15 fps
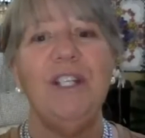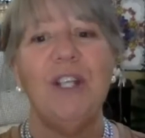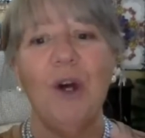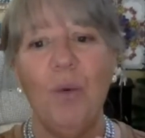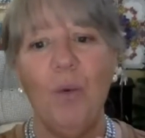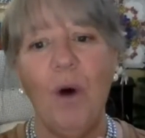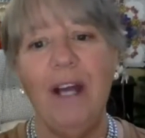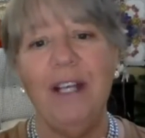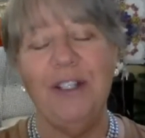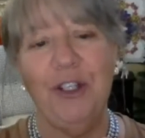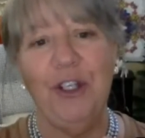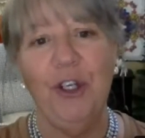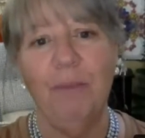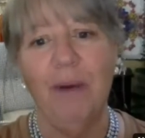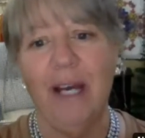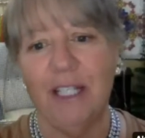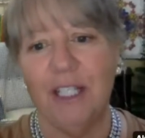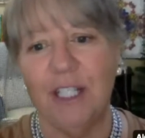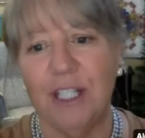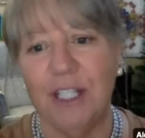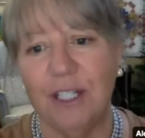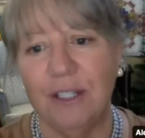we don't want too
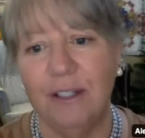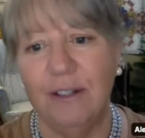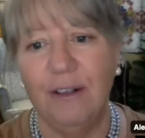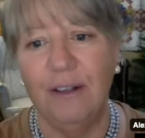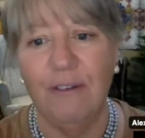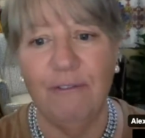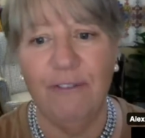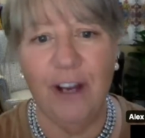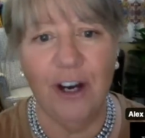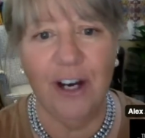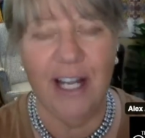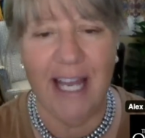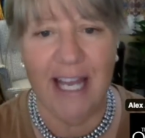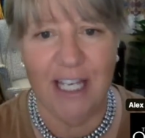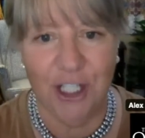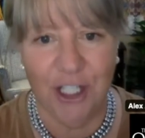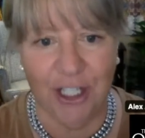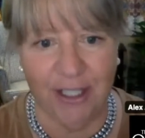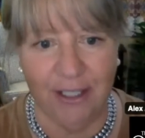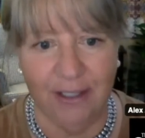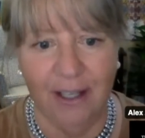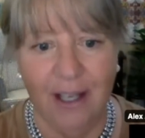much
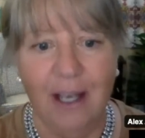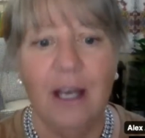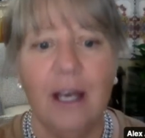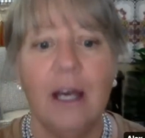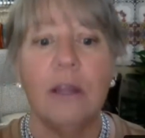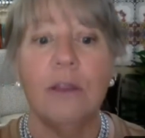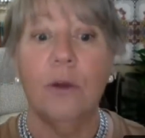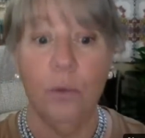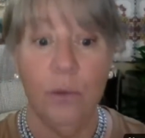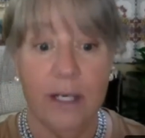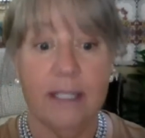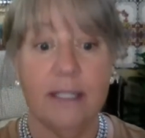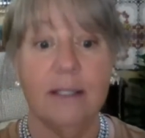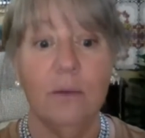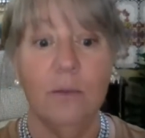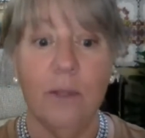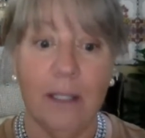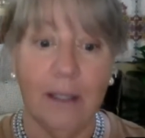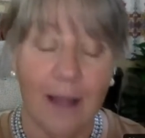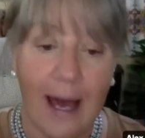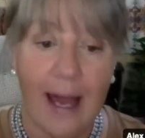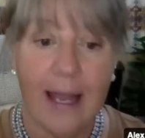variation. The reason
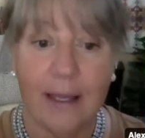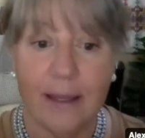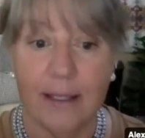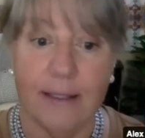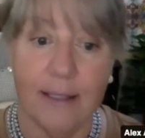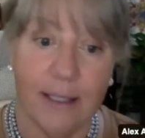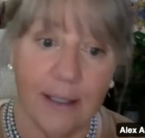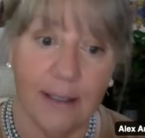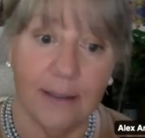we like the